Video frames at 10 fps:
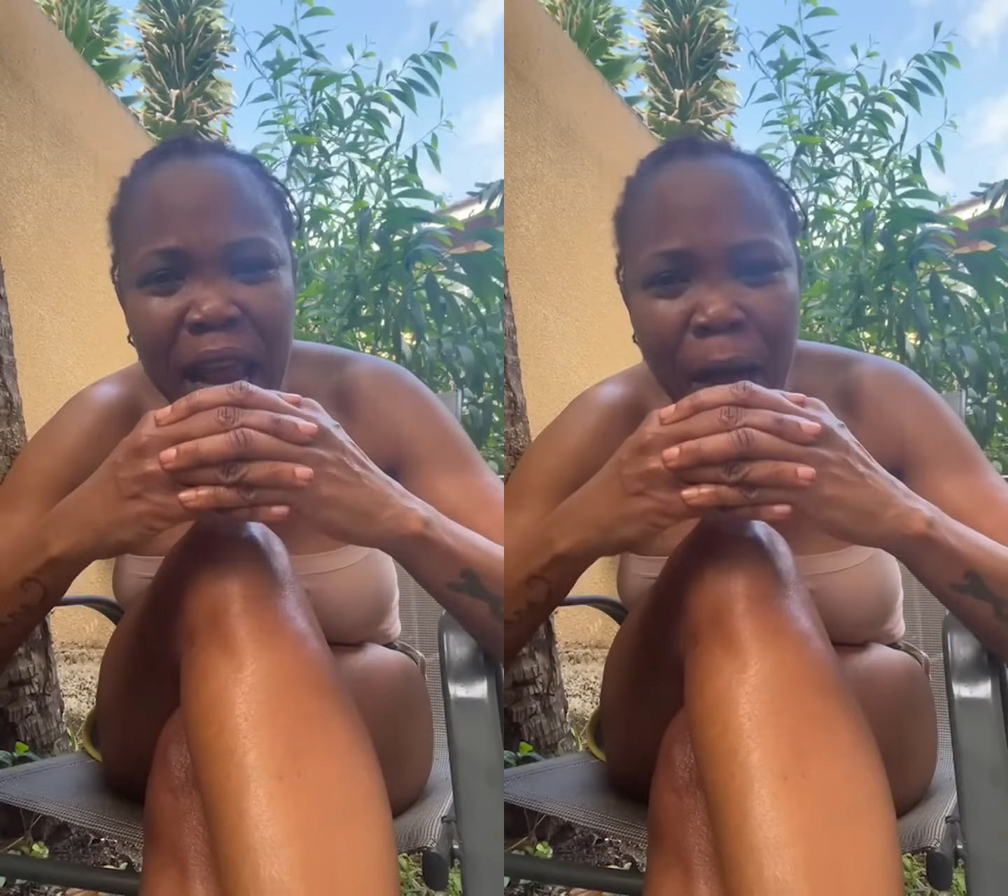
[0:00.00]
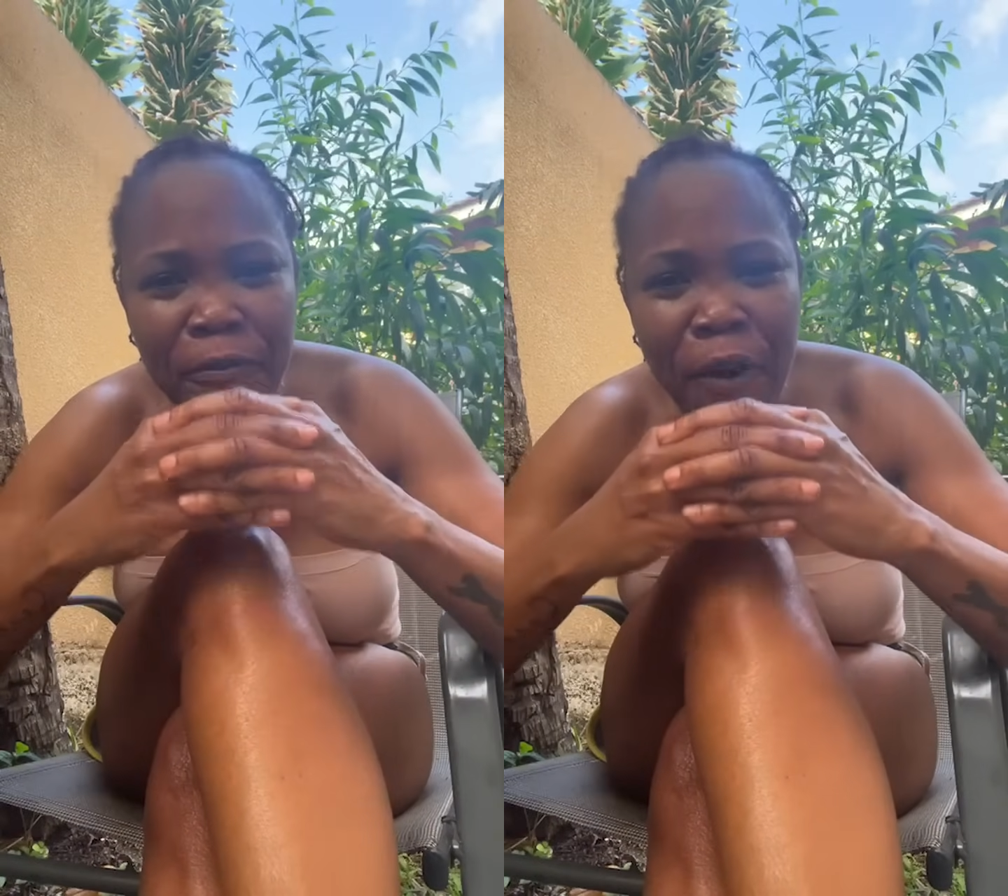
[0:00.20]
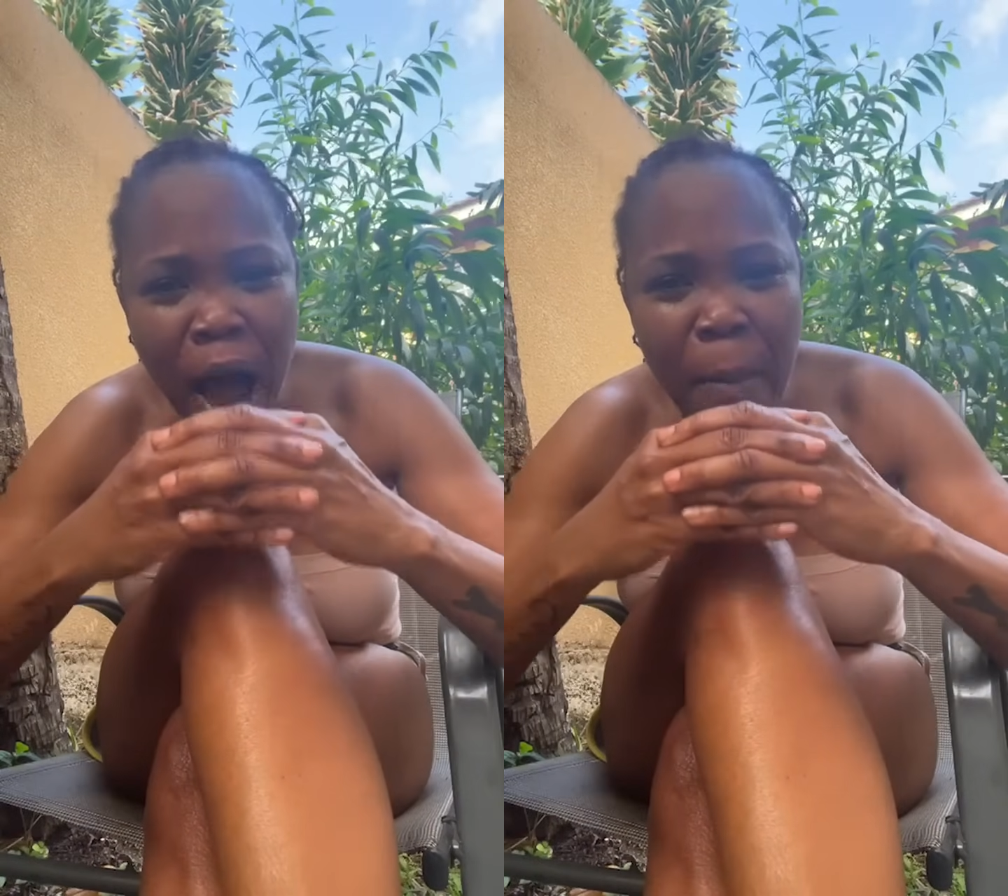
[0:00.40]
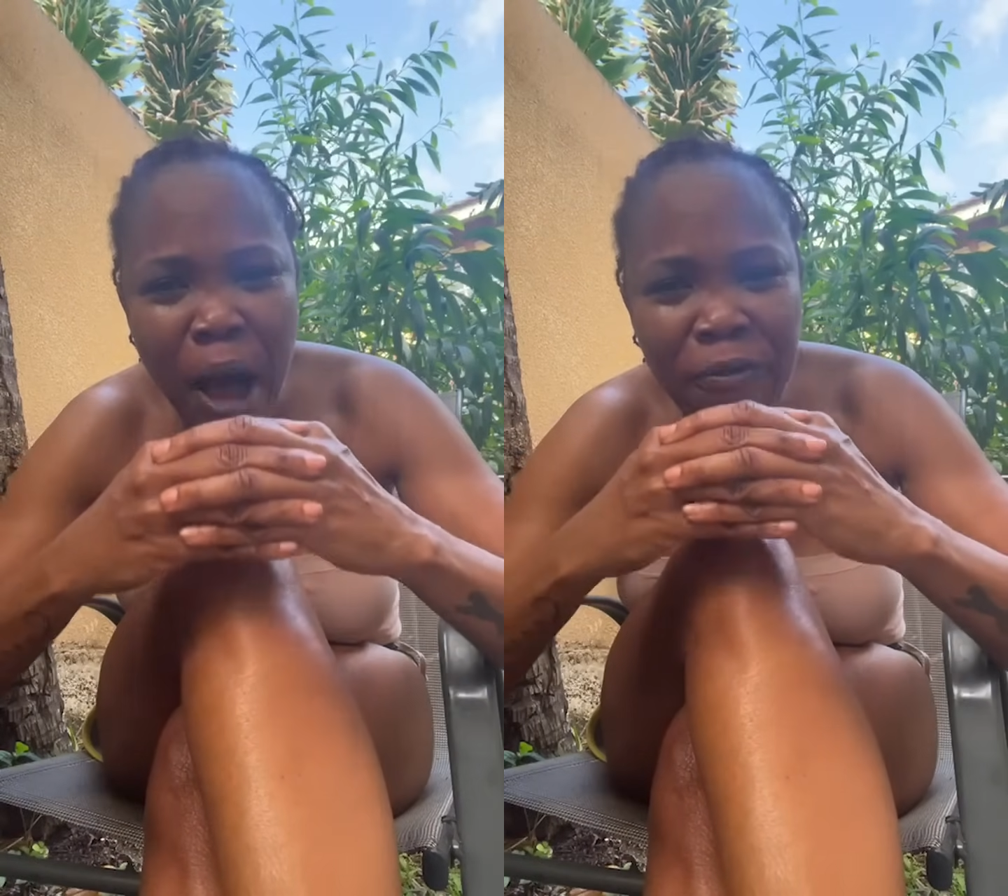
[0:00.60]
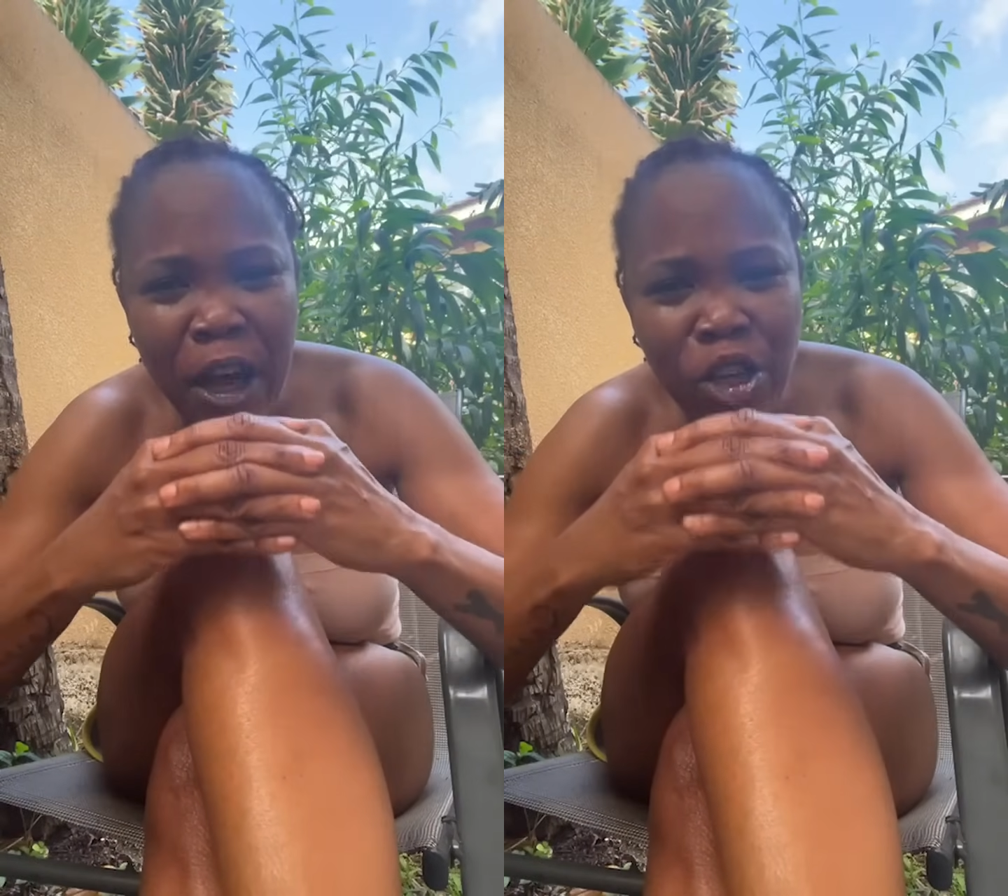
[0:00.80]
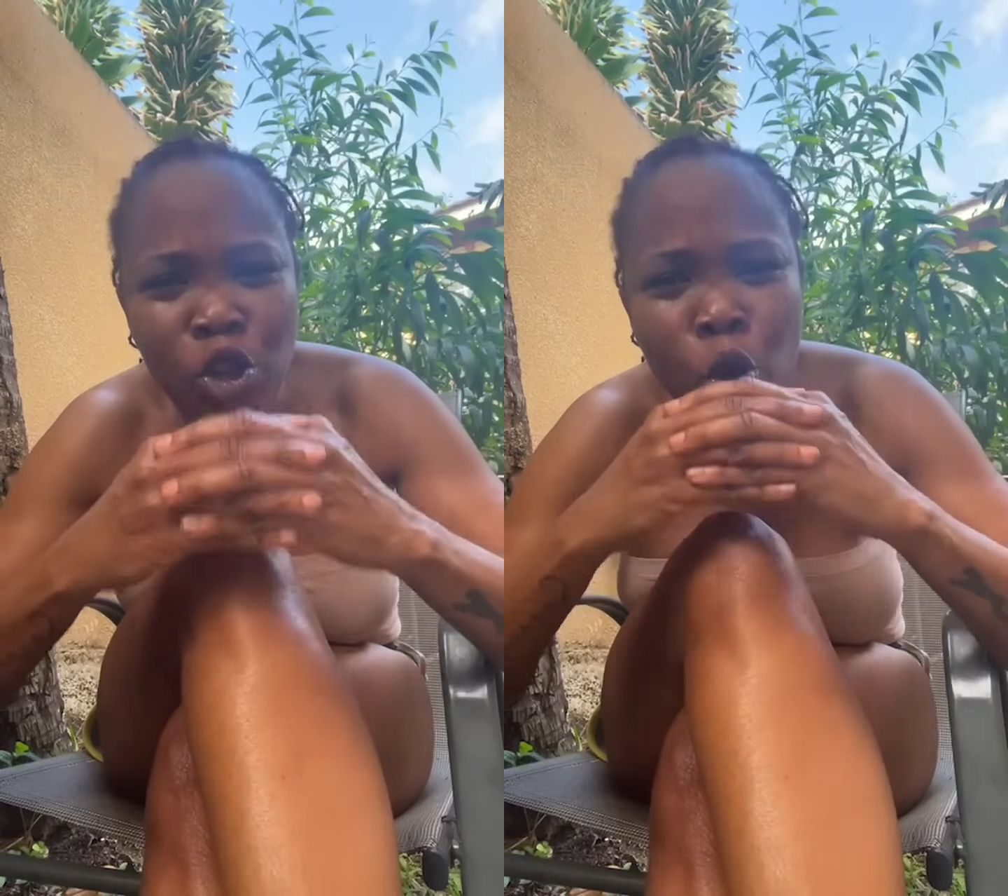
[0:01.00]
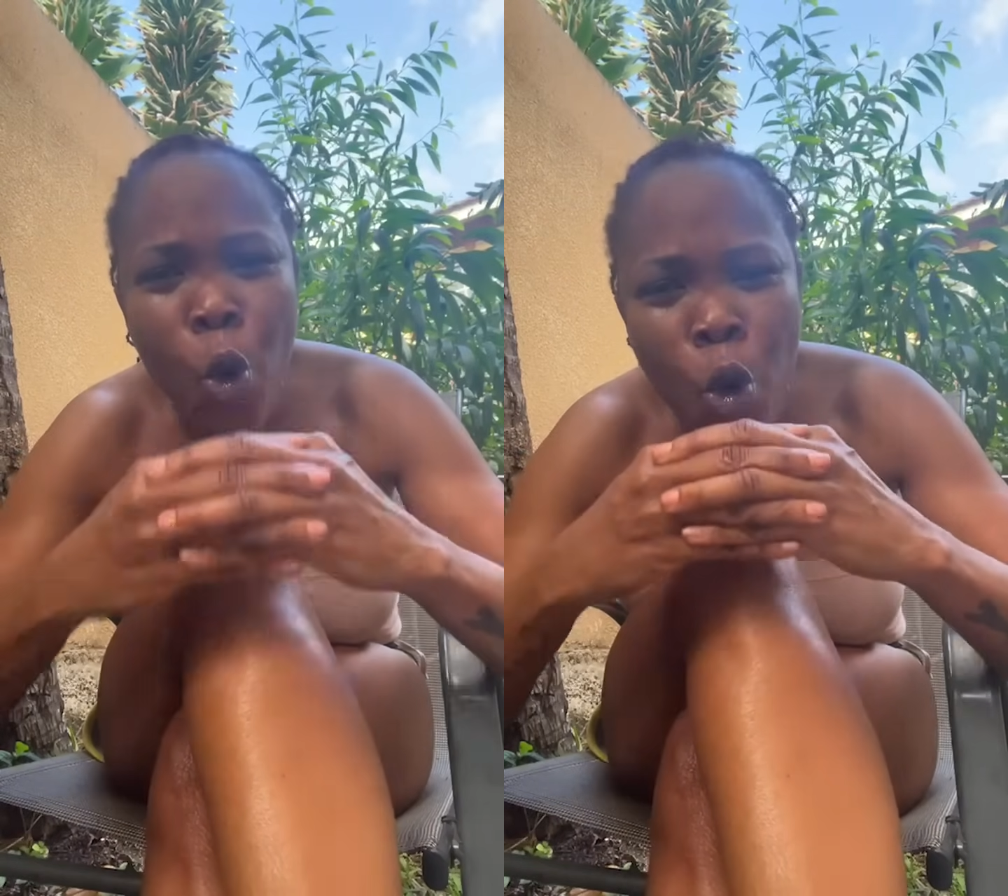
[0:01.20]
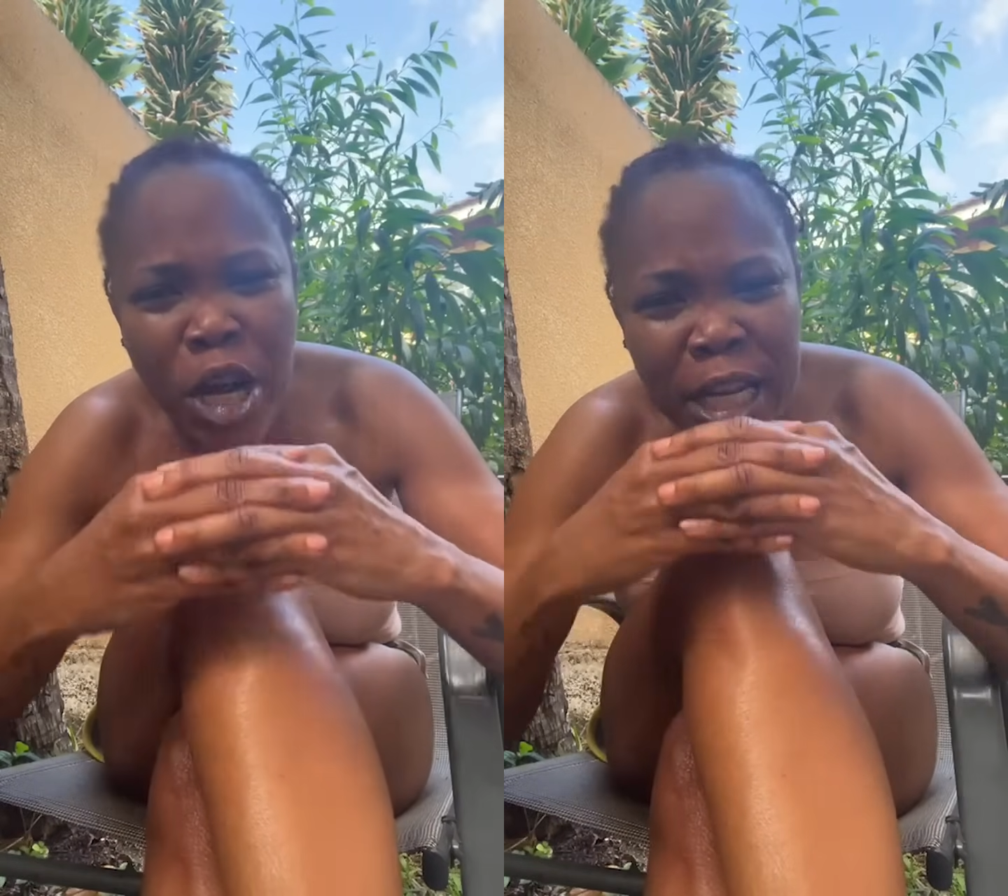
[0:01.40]
in a form of a
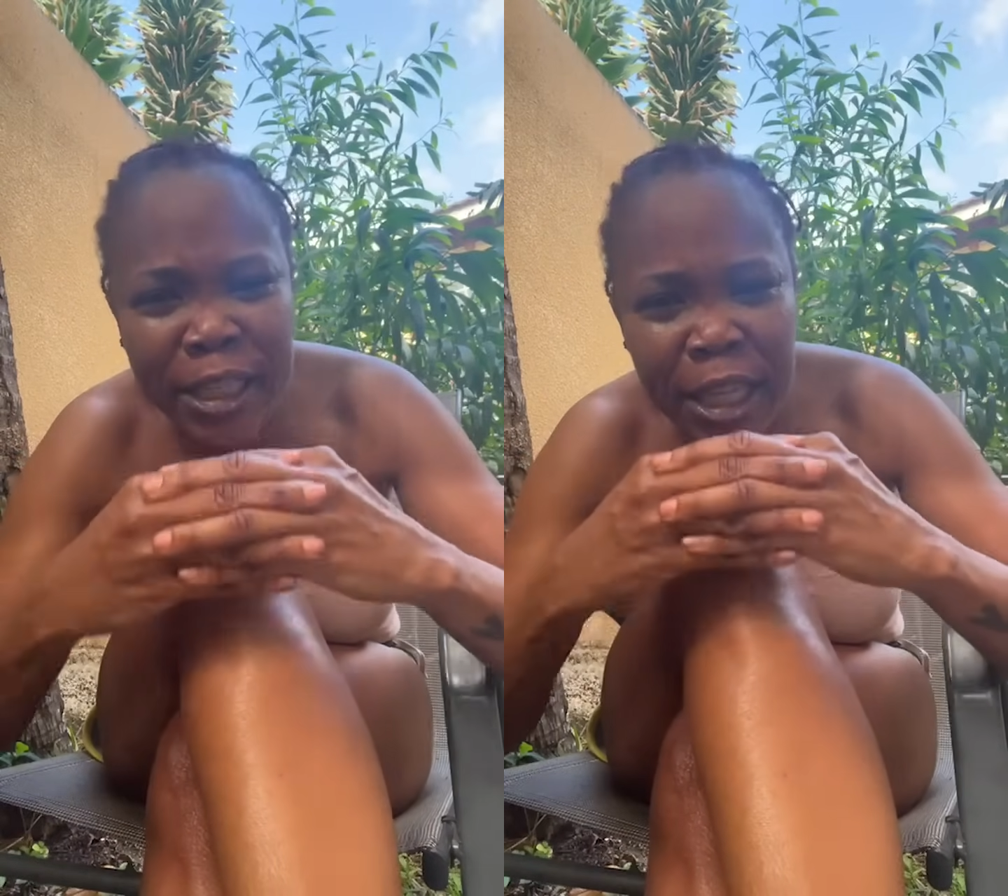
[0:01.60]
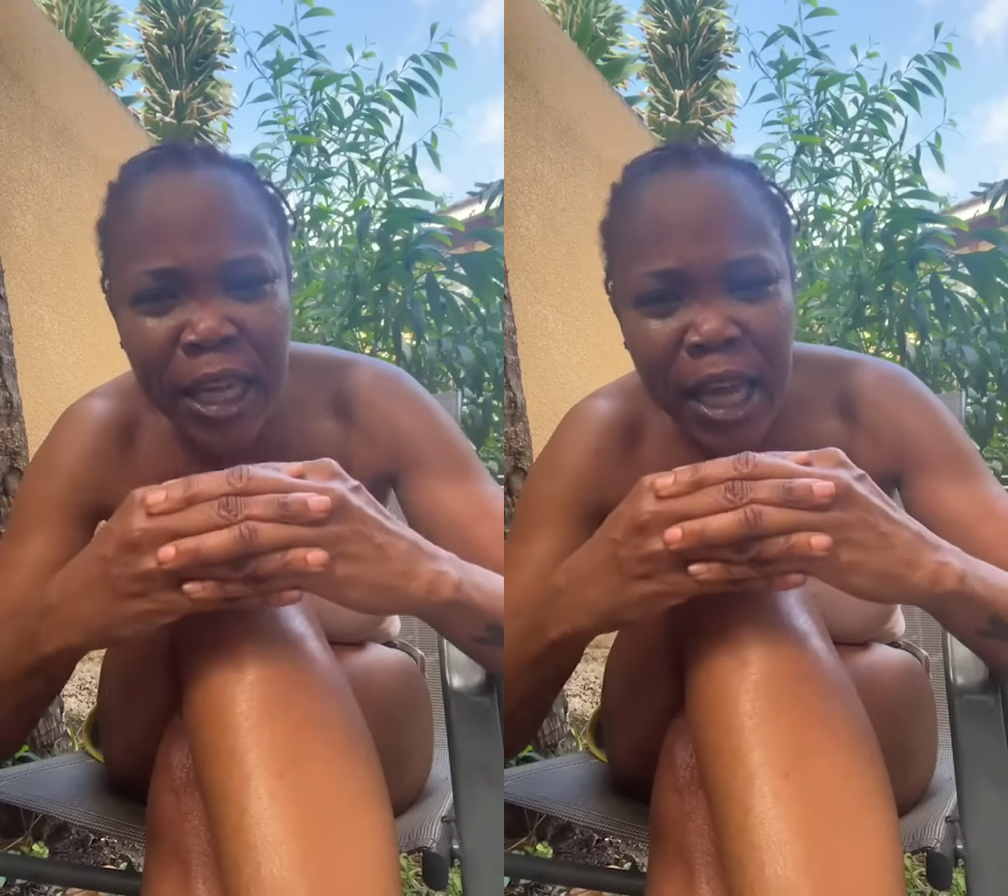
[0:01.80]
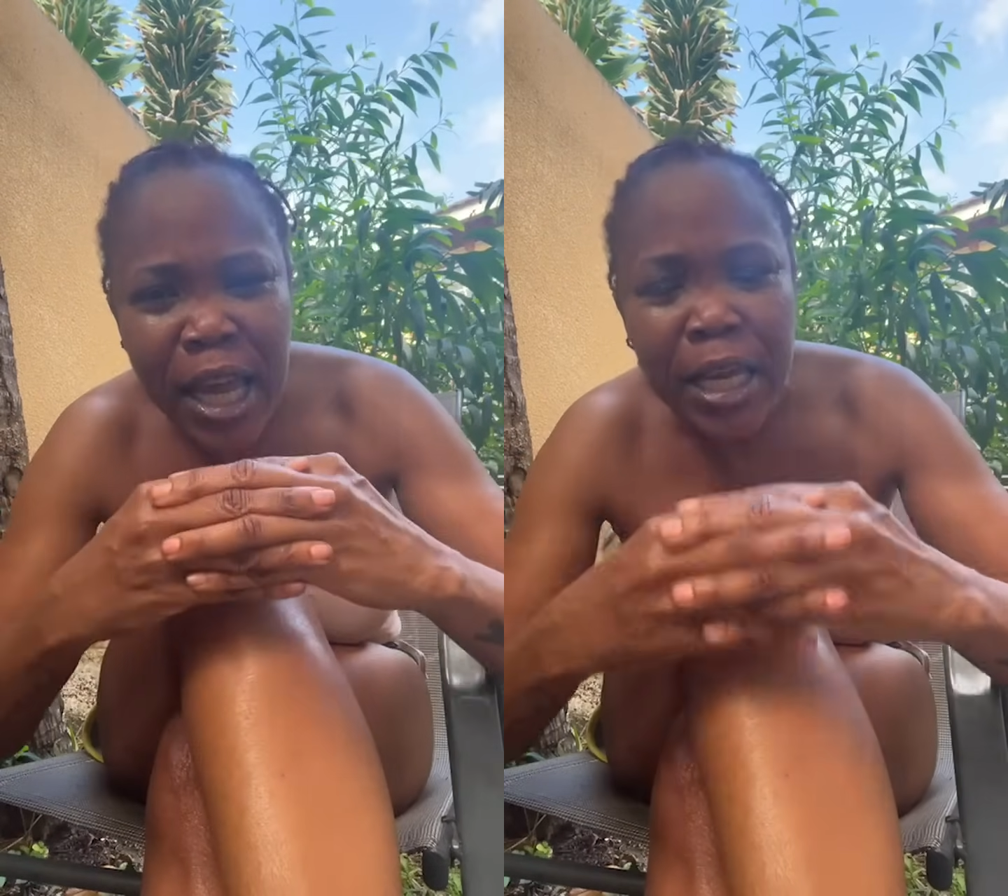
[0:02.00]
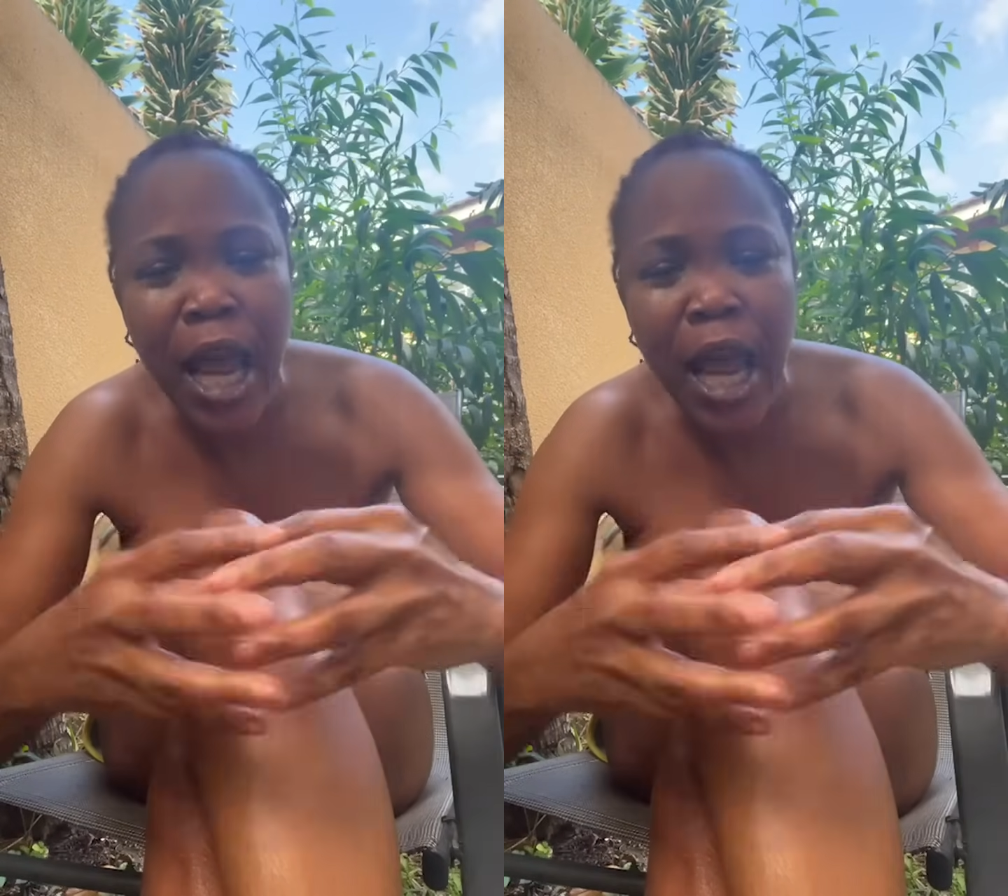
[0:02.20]
unity